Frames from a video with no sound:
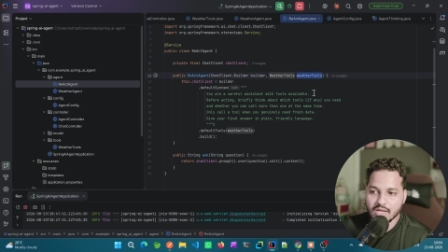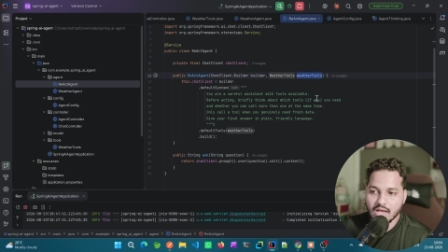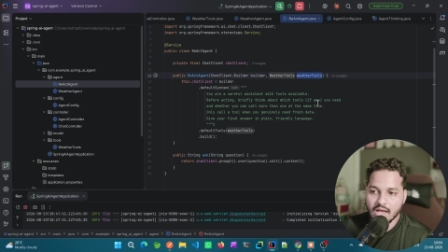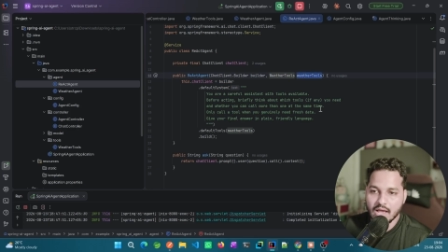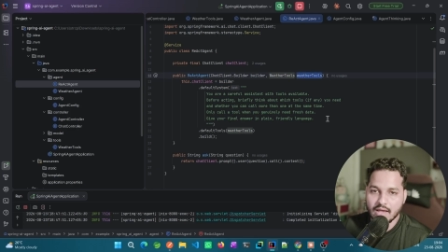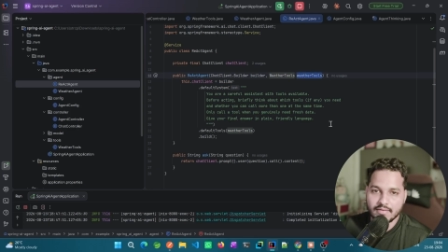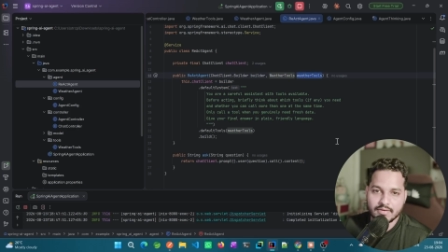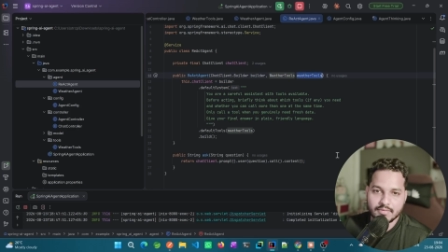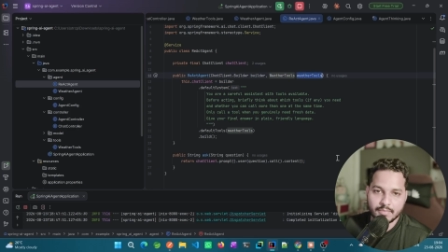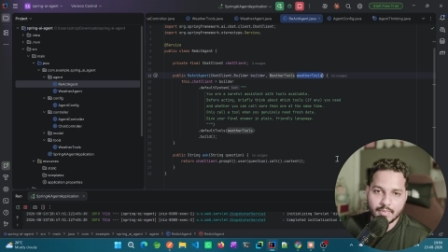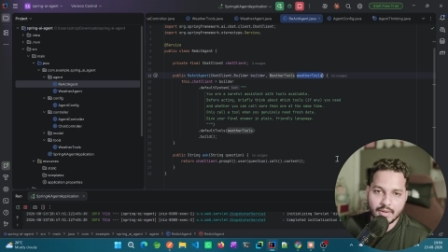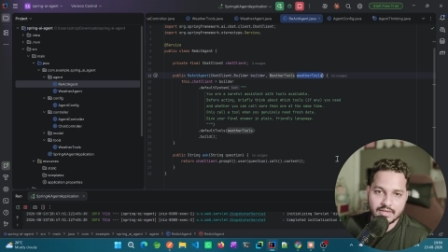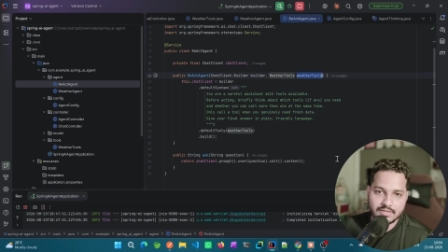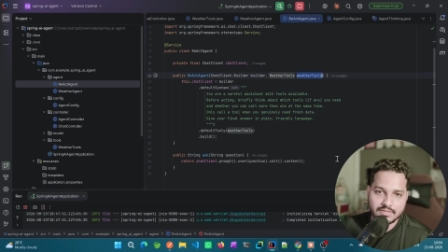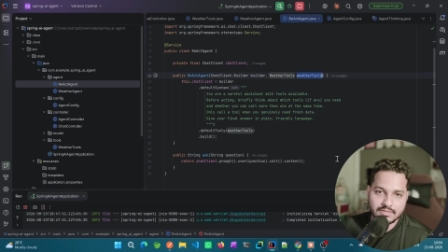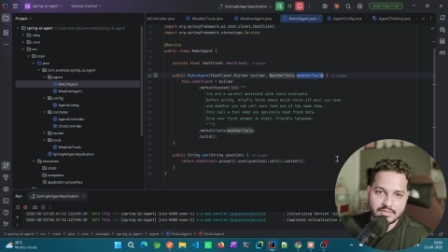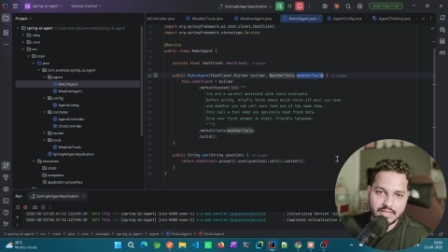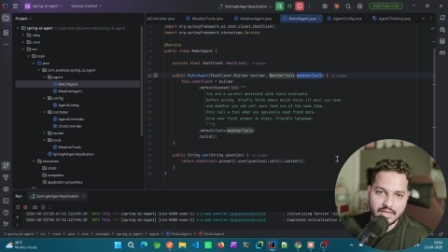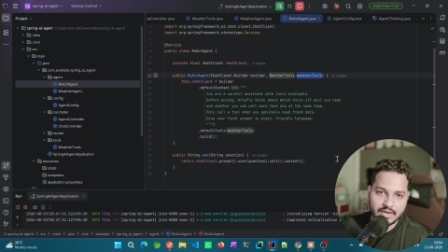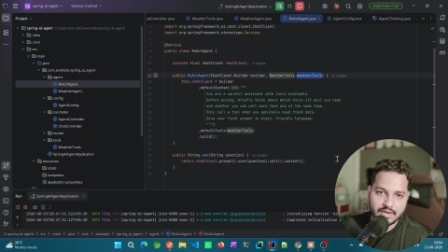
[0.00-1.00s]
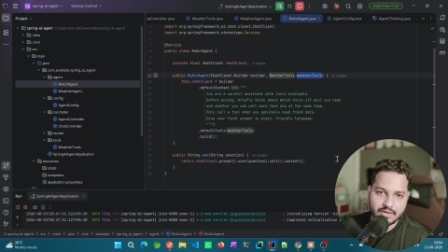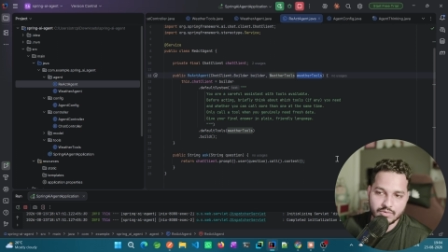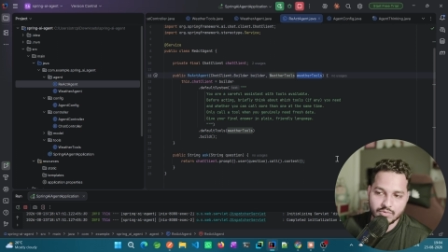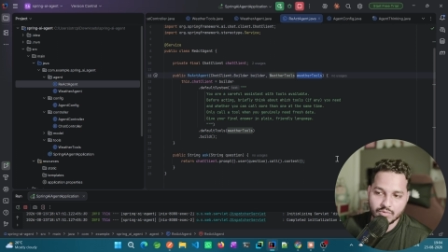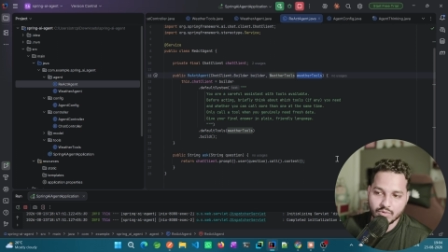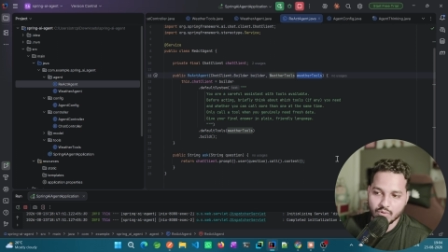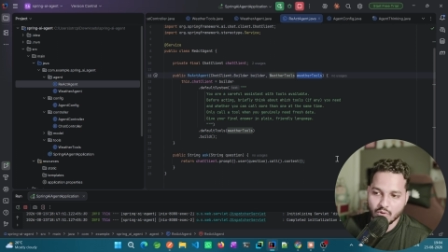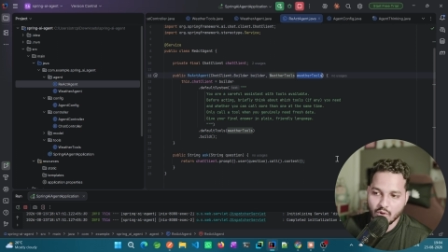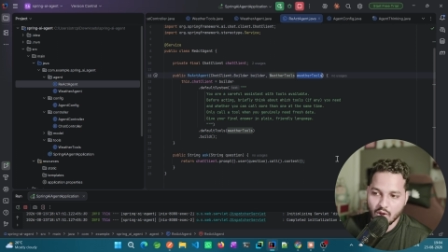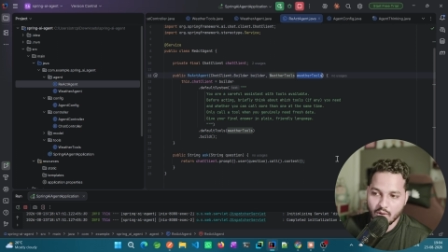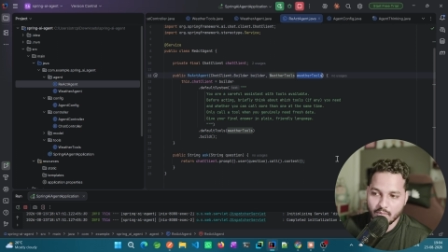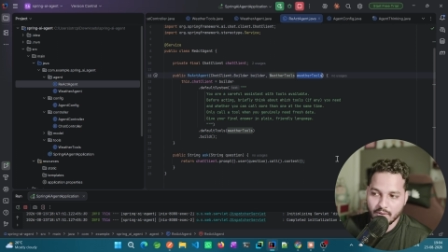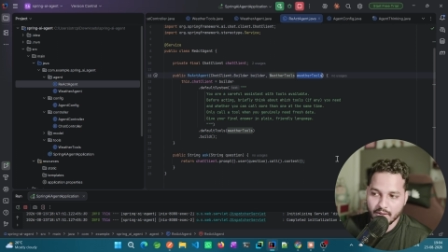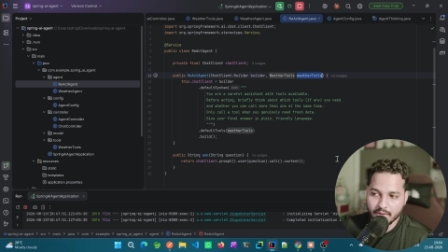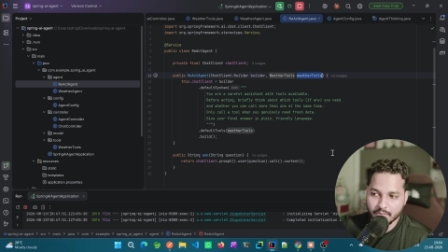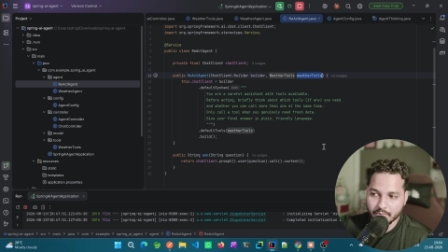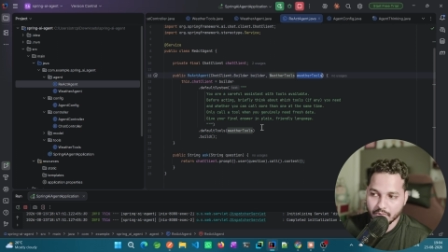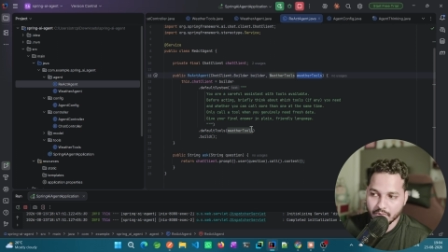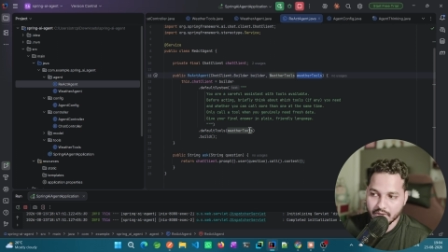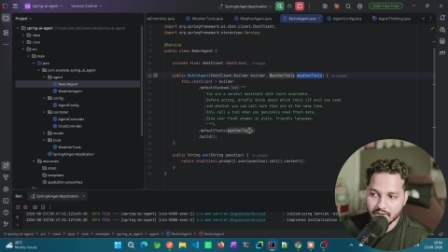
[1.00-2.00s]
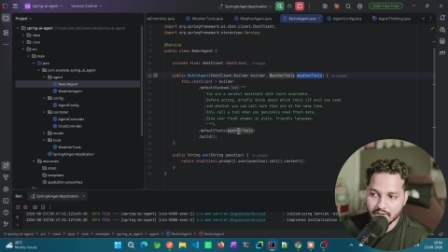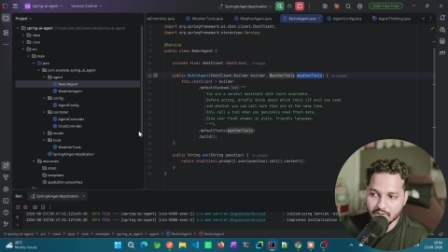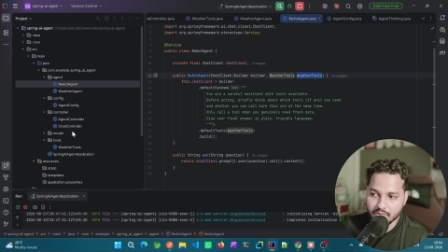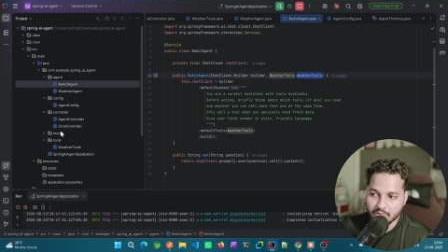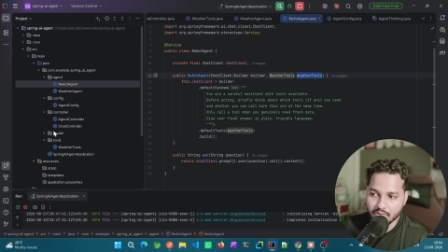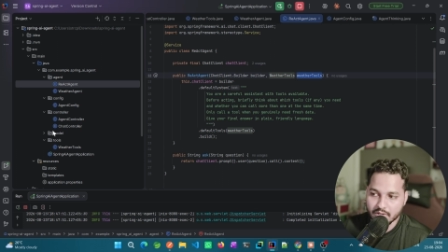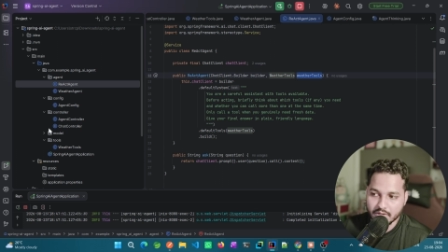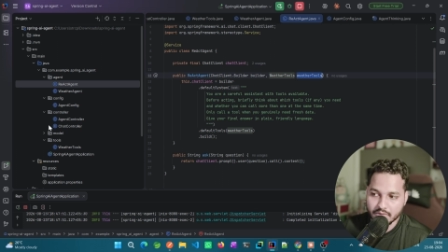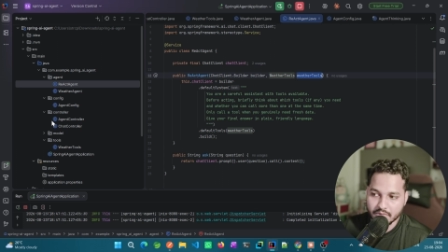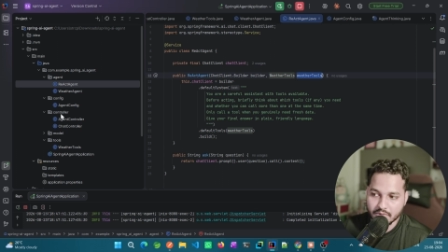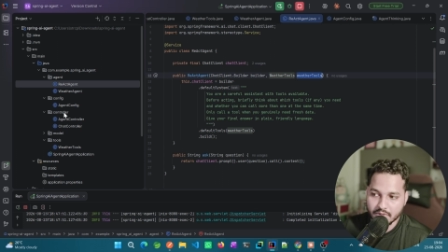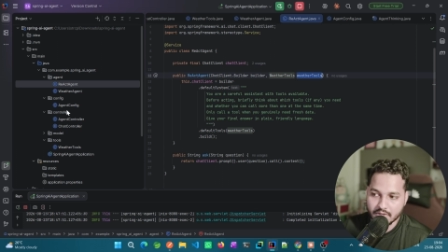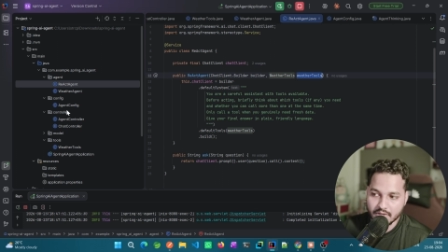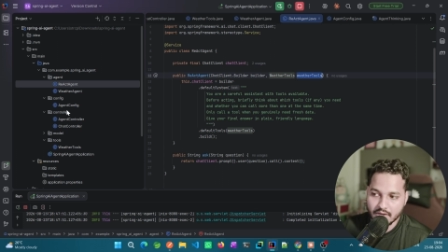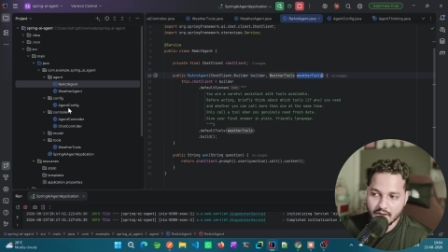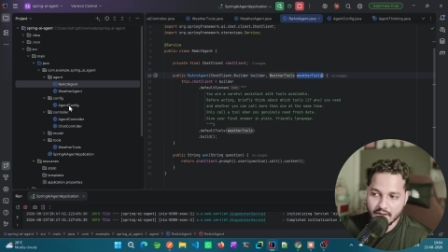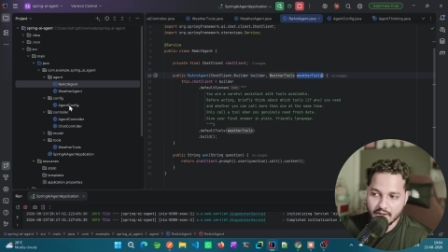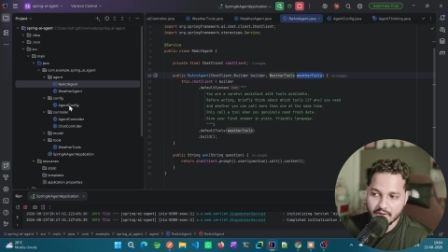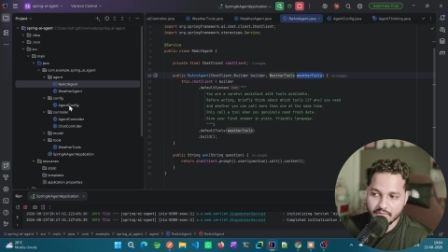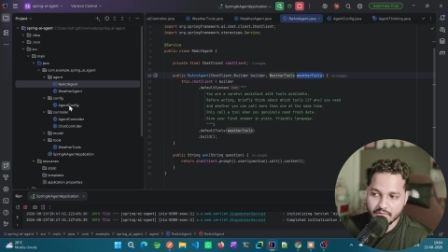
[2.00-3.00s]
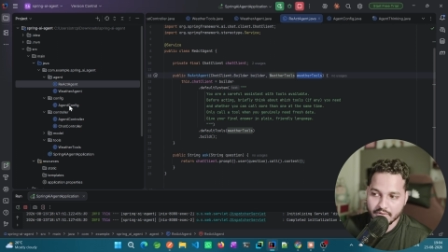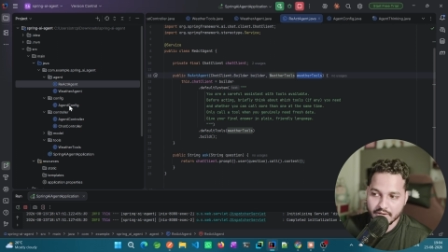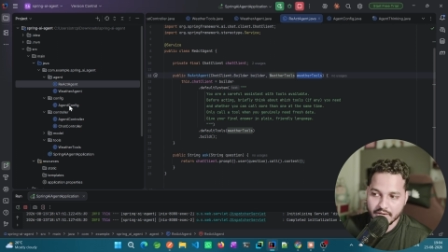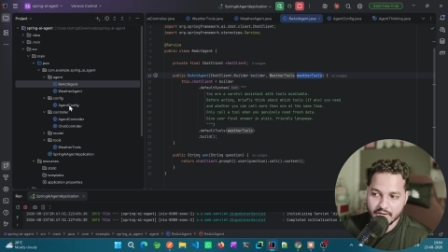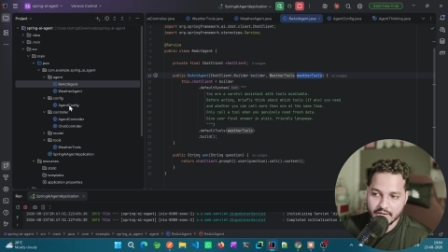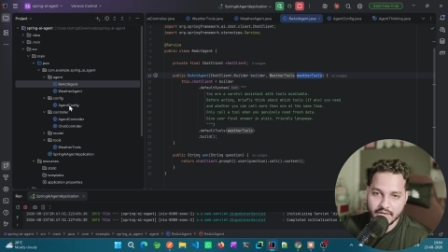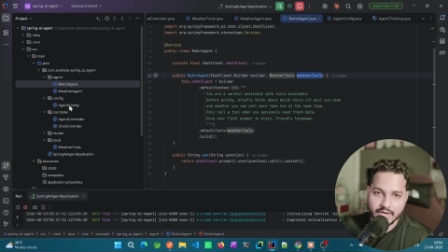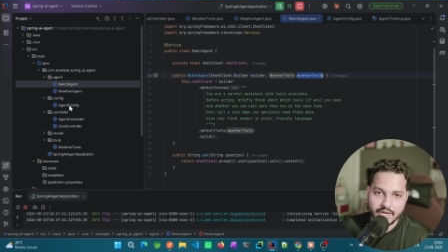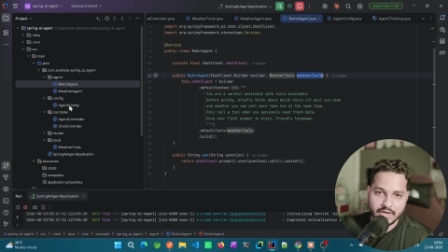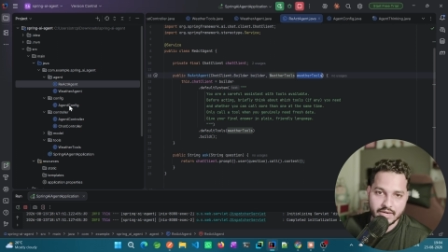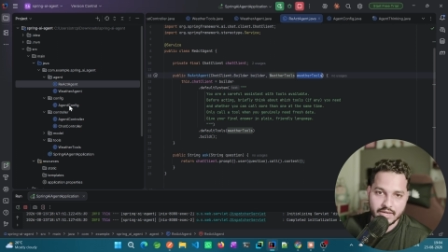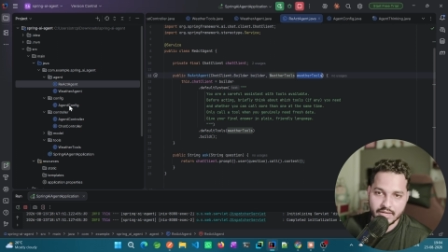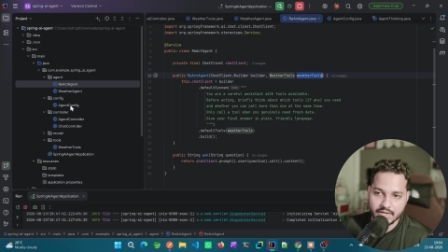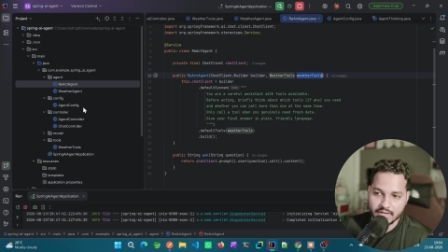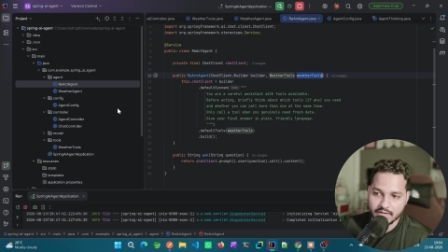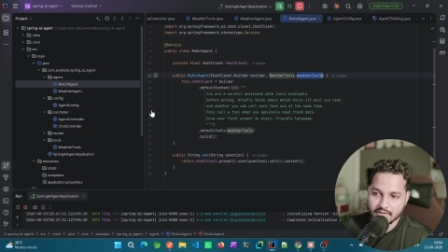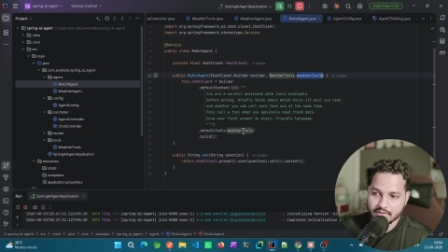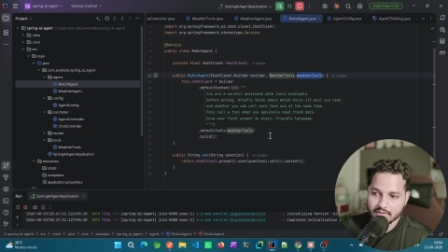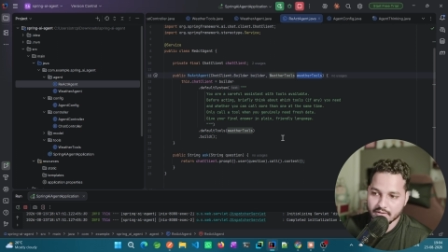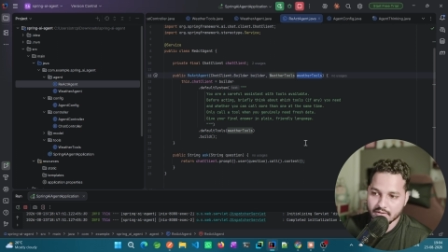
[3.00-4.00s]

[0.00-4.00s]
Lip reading: I will pass that tool callback provider whatever I have created here,